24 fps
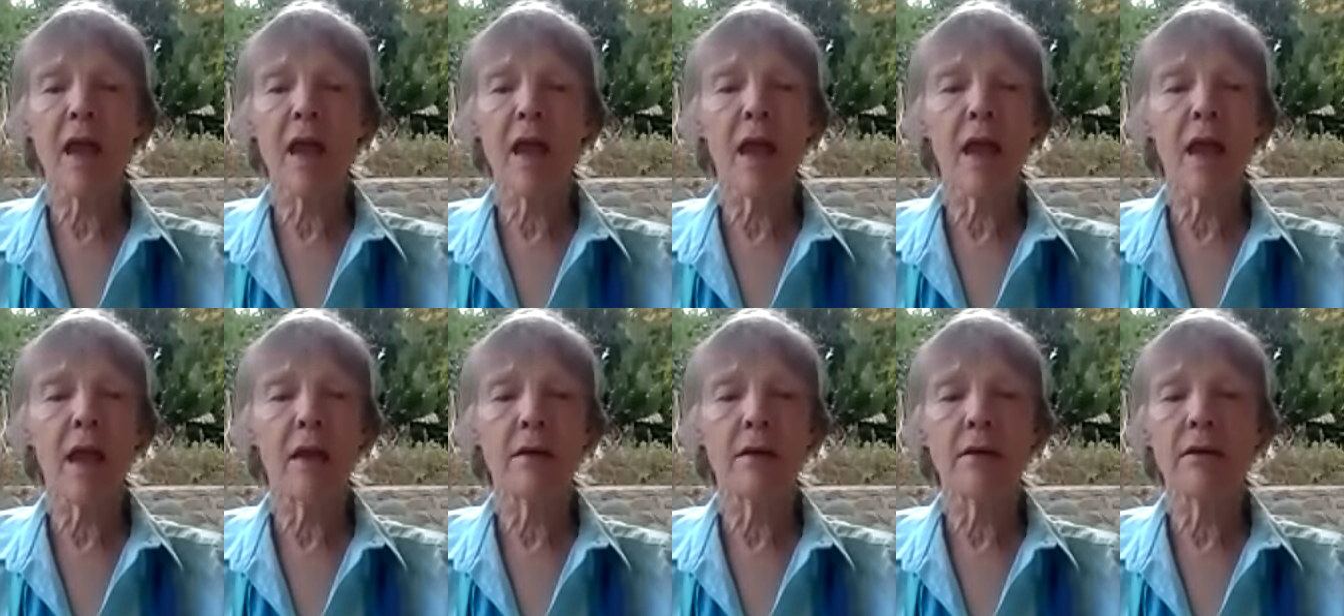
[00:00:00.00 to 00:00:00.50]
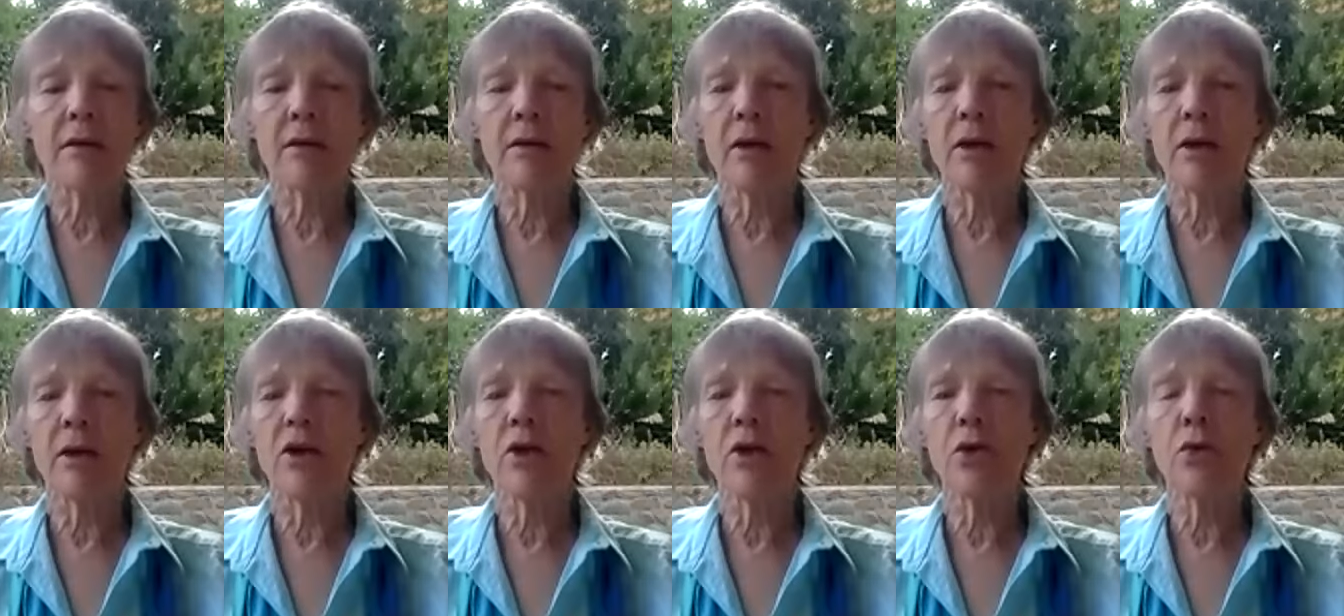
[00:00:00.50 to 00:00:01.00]
and
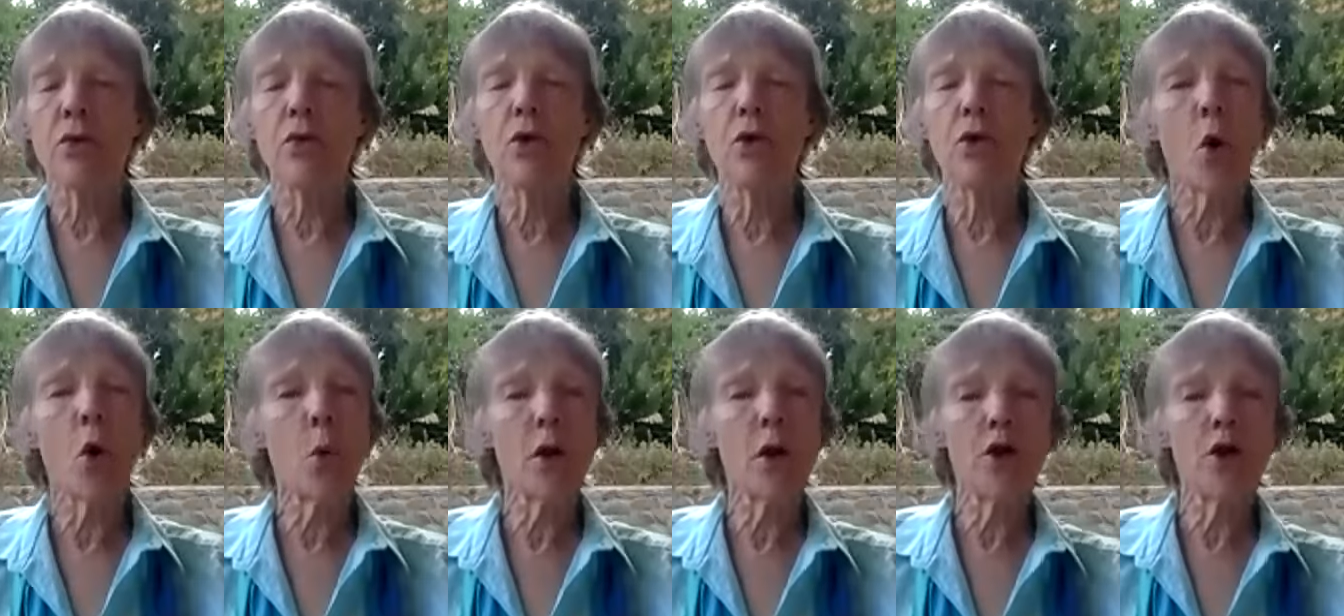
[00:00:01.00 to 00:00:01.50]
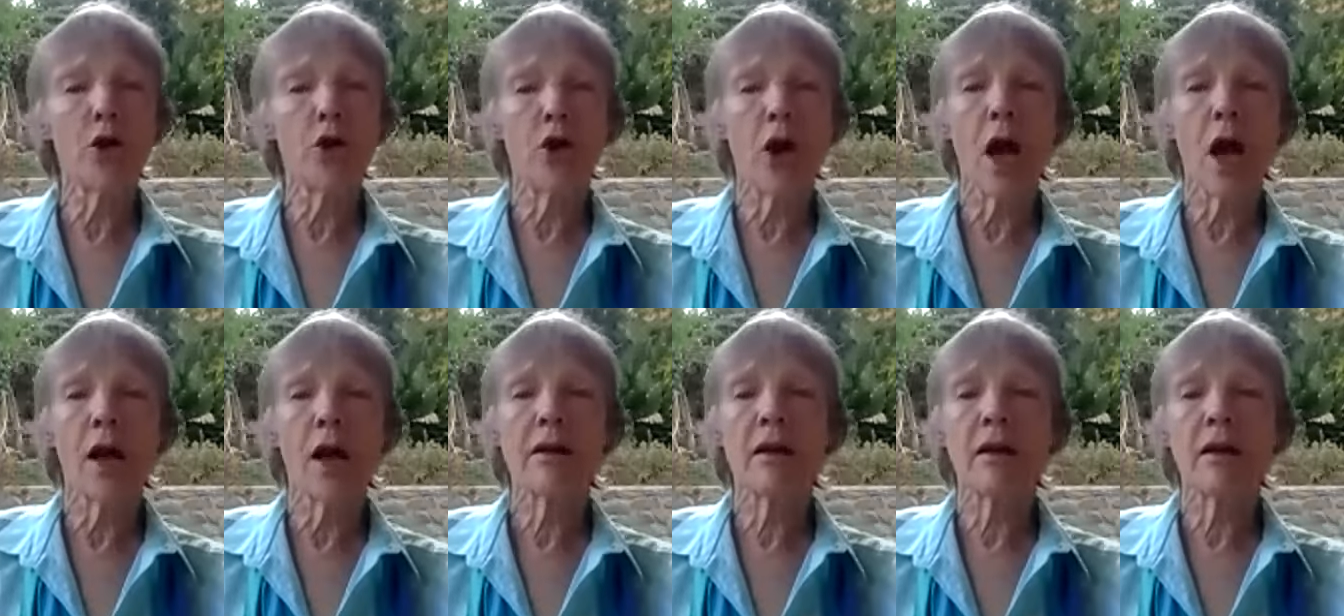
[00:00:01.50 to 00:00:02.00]
you know when you're
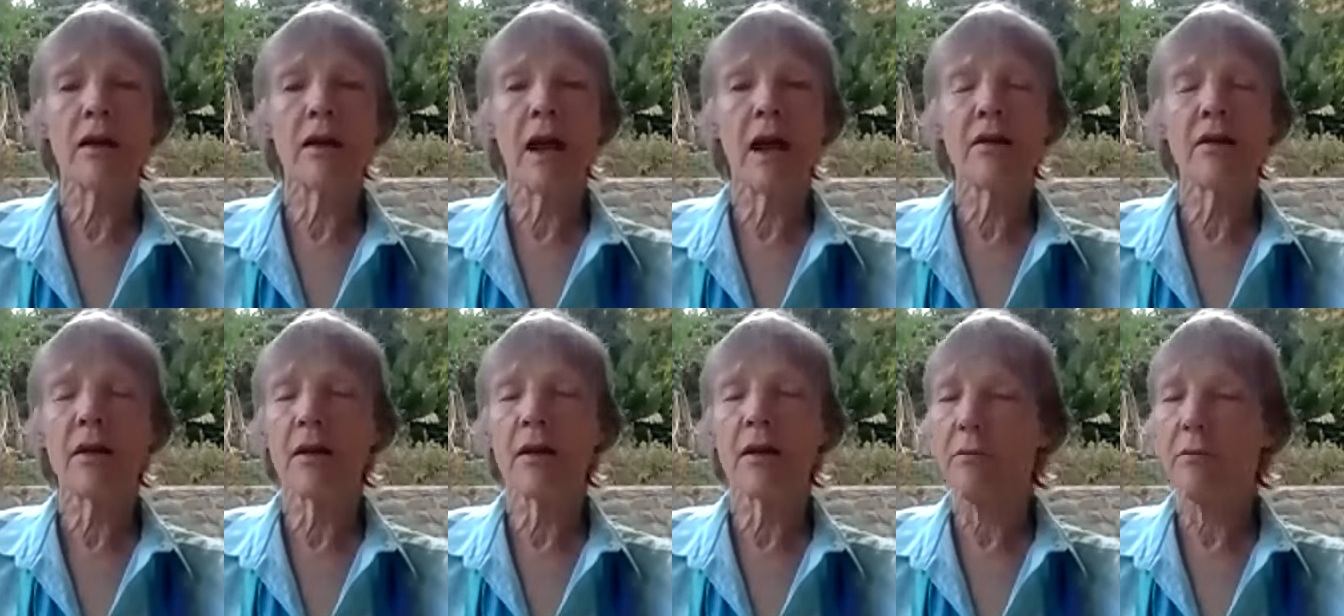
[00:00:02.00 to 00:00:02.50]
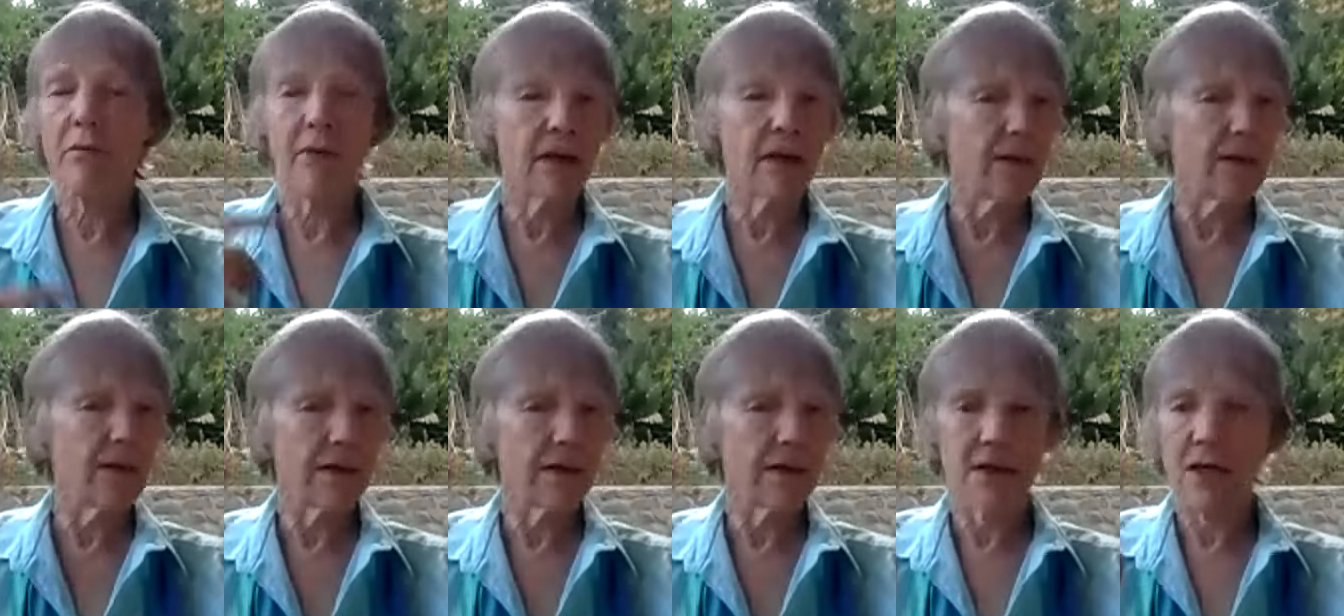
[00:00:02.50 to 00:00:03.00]
not connected, and
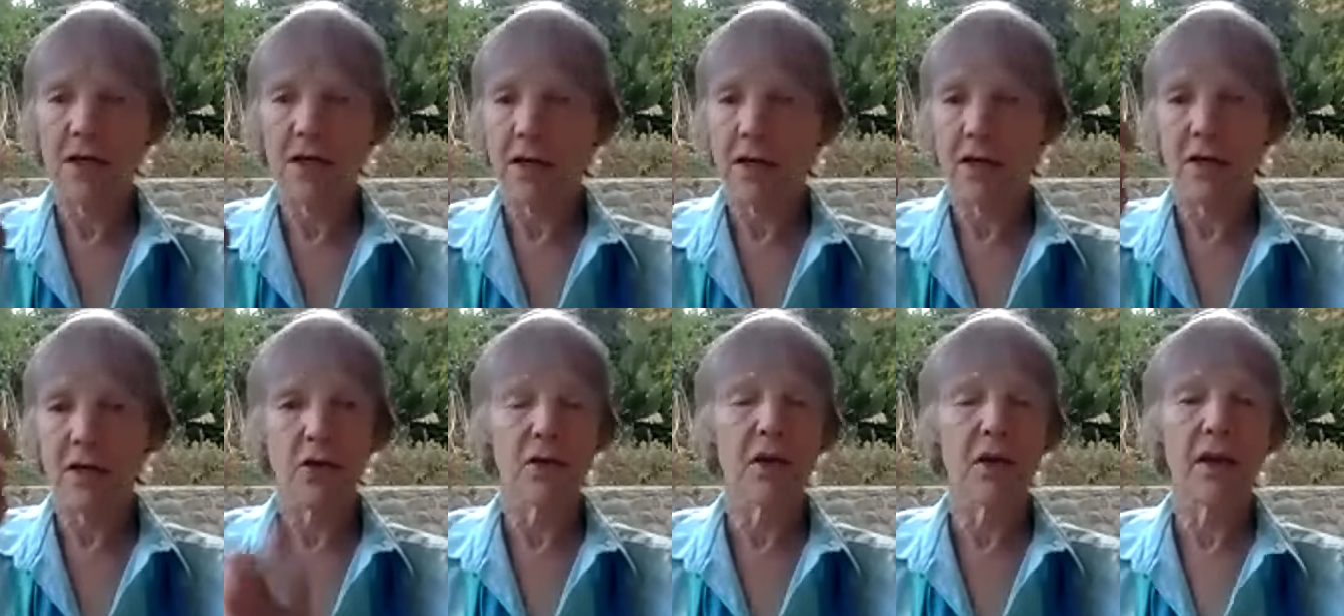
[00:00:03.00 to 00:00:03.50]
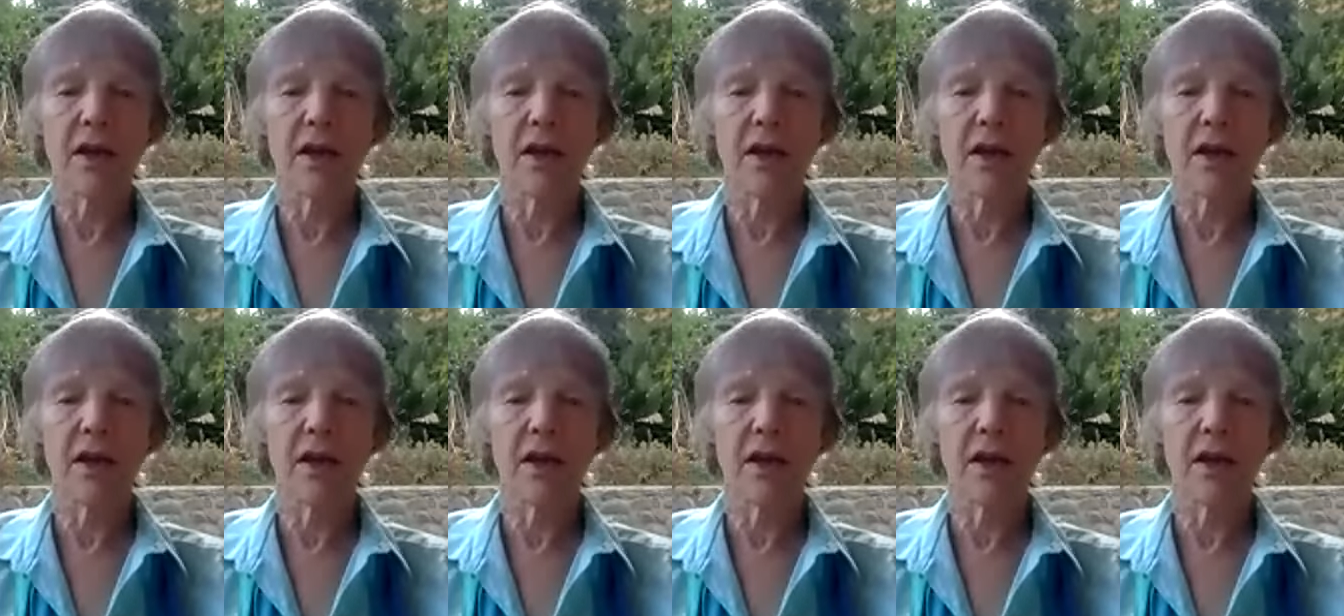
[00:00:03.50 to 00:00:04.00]
then you can get
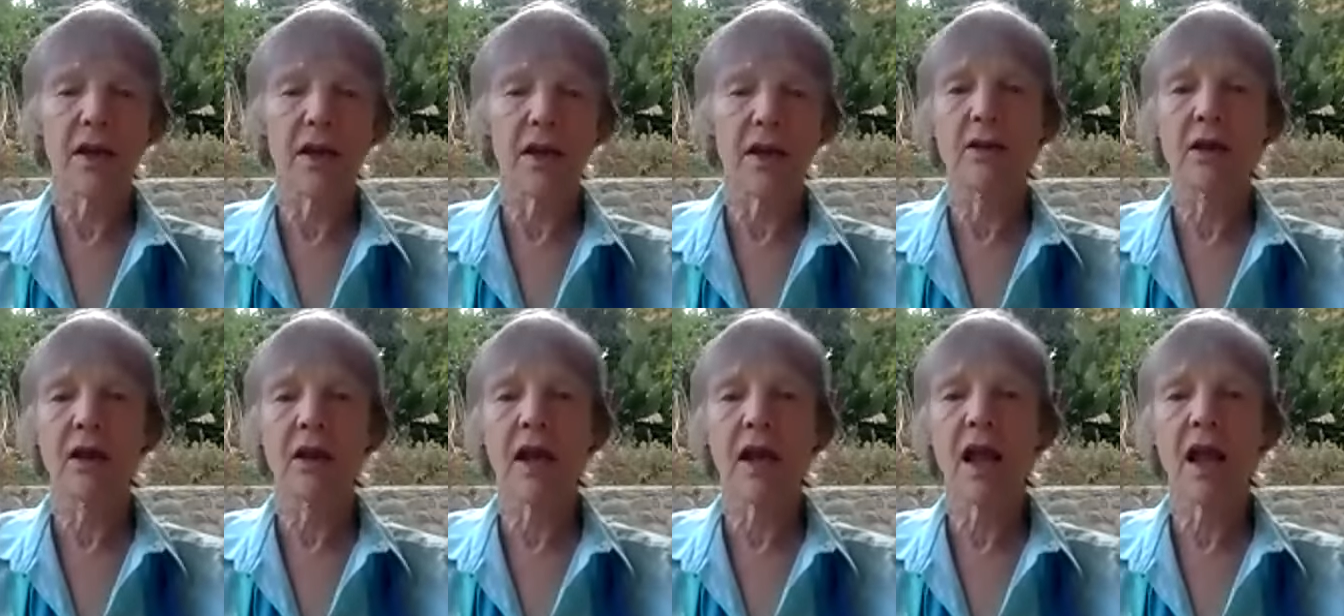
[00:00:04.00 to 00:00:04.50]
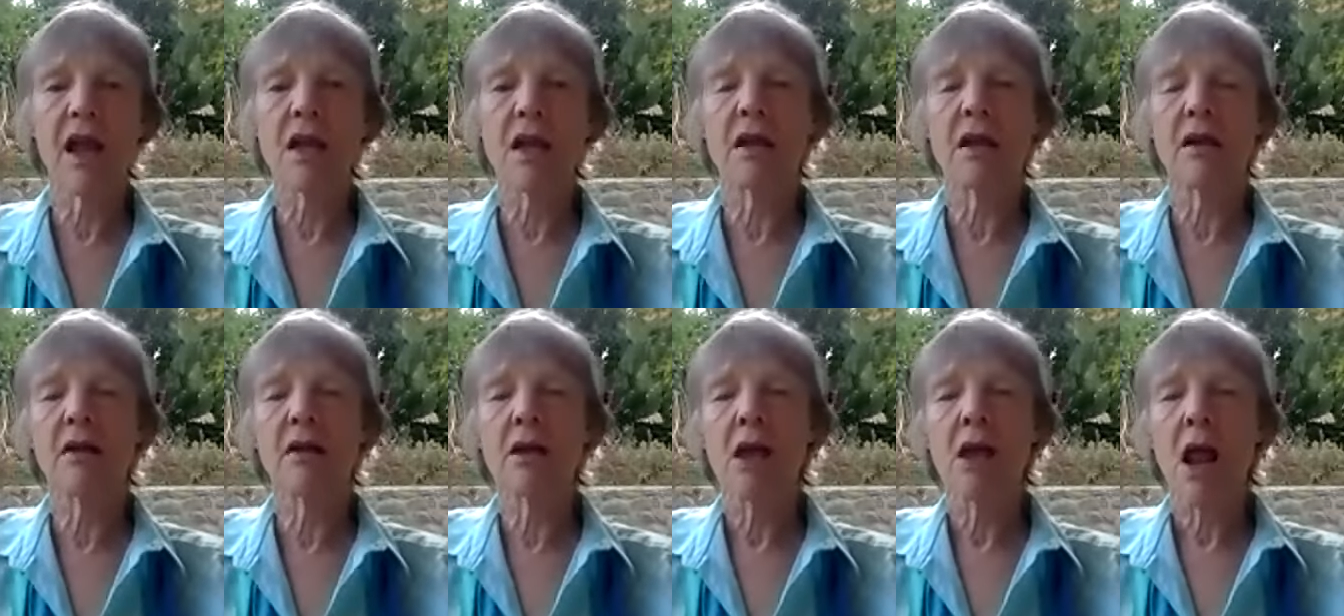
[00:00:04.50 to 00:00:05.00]
connected
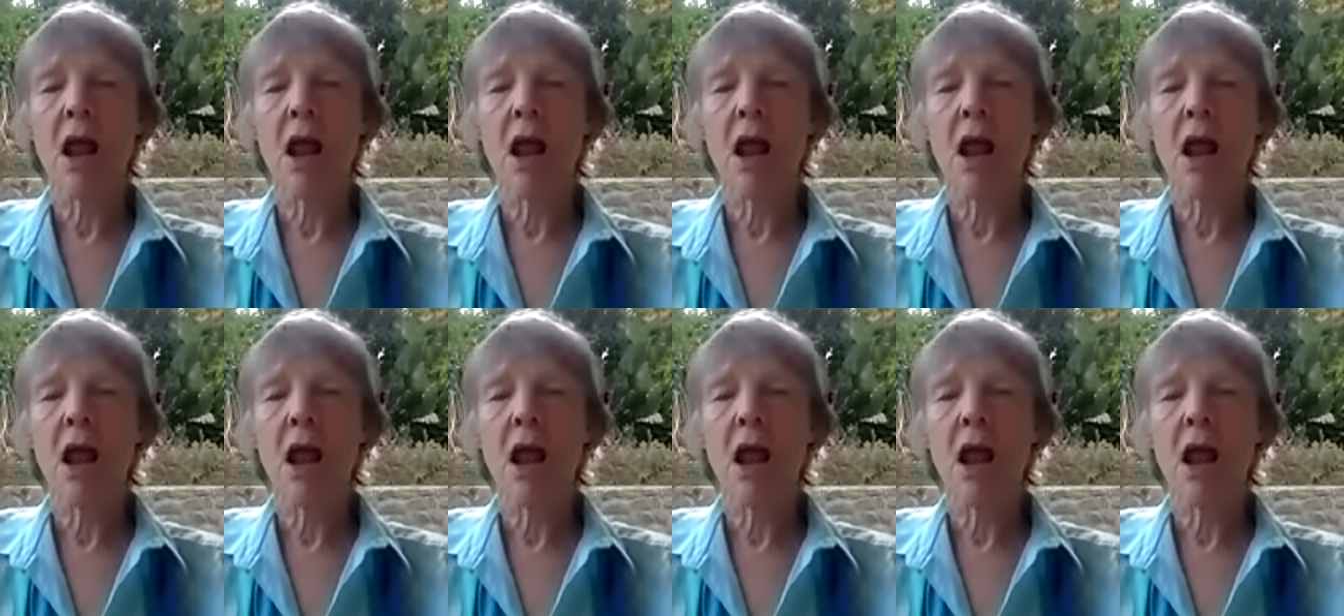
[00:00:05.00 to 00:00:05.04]
again.